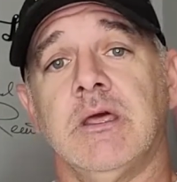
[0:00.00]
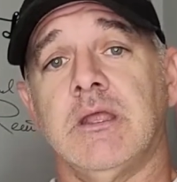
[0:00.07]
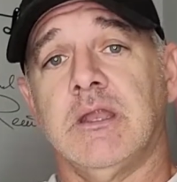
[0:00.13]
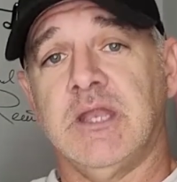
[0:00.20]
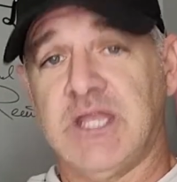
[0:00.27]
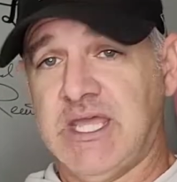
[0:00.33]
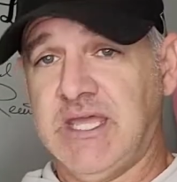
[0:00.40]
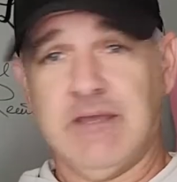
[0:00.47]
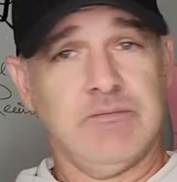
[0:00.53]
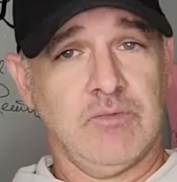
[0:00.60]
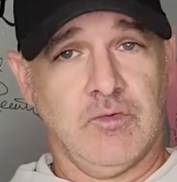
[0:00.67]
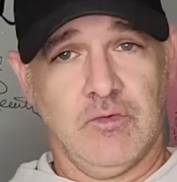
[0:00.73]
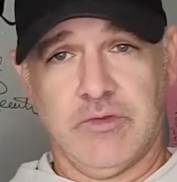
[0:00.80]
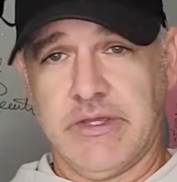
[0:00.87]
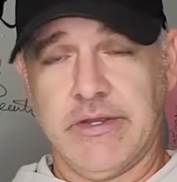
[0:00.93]
name
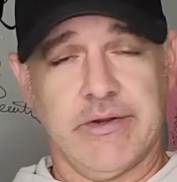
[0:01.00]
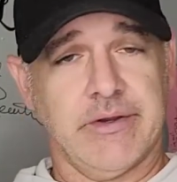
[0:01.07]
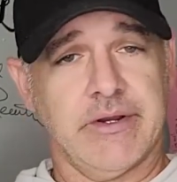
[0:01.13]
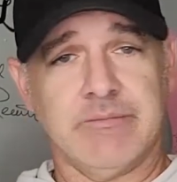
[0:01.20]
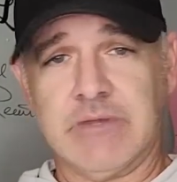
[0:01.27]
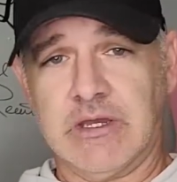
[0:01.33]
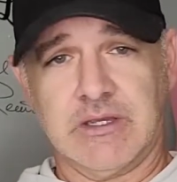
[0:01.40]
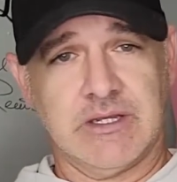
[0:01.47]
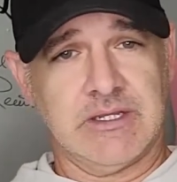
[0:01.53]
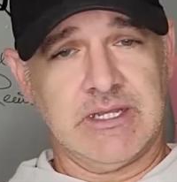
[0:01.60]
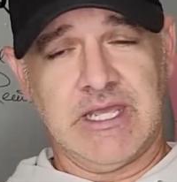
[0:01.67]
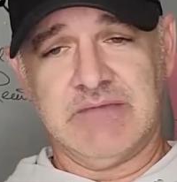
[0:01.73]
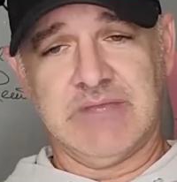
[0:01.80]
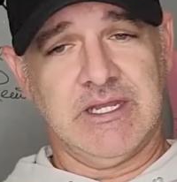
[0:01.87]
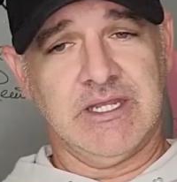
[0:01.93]
who they are, I'm not going to
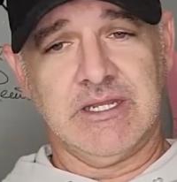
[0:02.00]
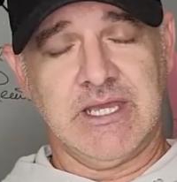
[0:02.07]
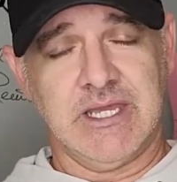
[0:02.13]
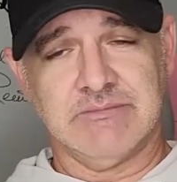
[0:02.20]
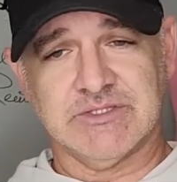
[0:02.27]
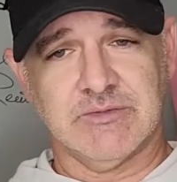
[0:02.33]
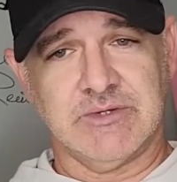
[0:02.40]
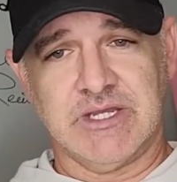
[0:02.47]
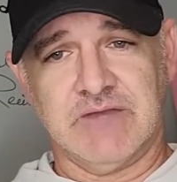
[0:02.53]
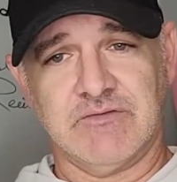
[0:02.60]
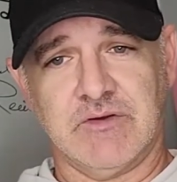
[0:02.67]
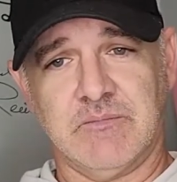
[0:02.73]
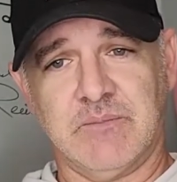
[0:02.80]
name any names or whatever,